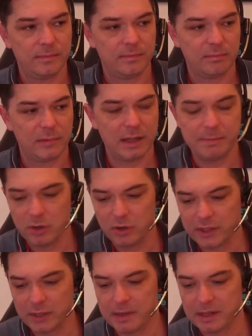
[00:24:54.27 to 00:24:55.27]
Let me know if
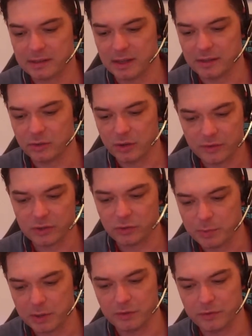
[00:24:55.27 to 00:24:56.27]
that makes sense or if you're
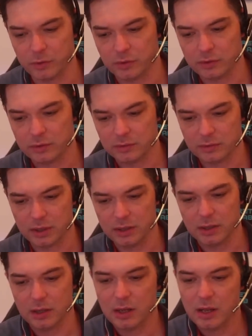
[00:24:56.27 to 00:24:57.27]
super confused.
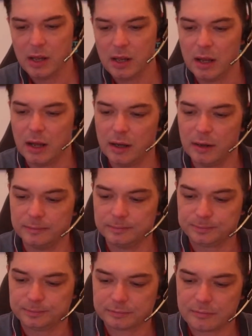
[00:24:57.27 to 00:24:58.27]
right?
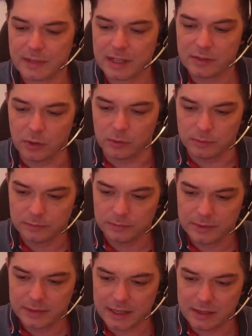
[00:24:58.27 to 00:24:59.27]
So
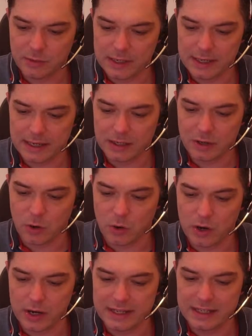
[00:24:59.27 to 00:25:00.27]
that's really a
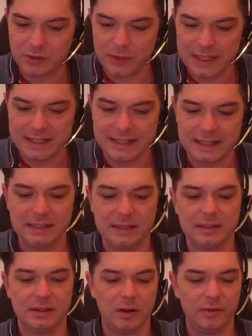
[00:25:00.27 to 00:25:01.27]
core ingredient
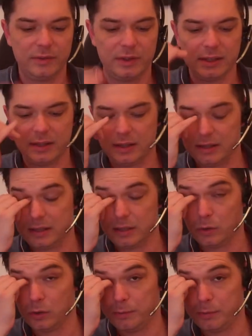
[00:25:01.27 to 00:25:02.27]
of the
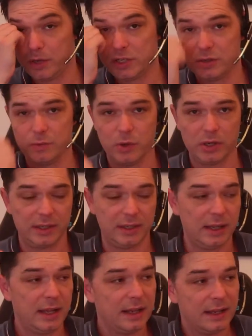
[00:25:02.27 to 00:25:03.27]
whole operation working.
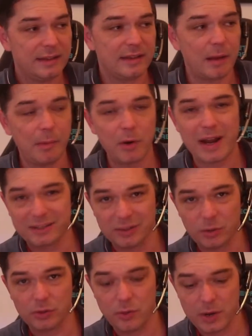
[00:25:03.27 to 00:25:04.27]
Let's summarize
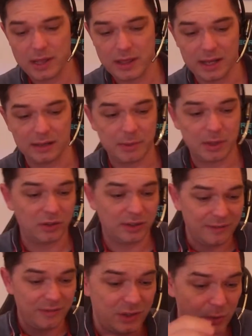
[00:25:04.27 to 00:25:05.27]
those three things, because
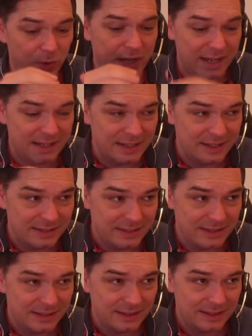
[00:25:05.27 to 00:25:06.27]
if you that,
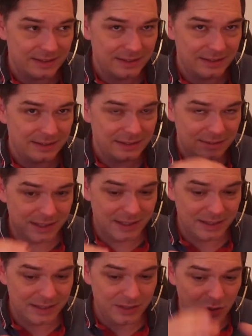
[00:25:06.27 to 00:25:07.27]
right,
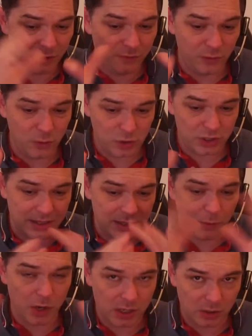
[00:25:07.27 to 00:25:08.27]
your confusion and
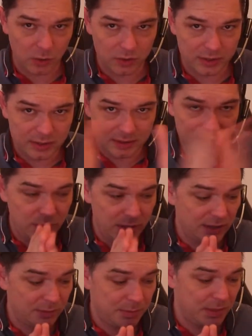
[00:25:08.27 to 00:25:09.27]
your workload
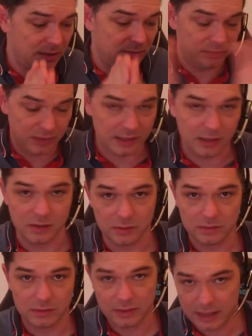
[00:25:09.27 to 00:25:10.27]
decreases by, I don't know,
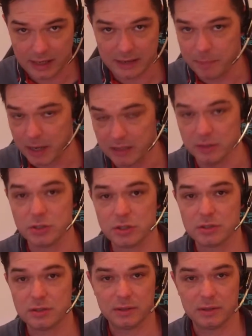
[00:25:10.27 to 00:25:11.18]
a bunch.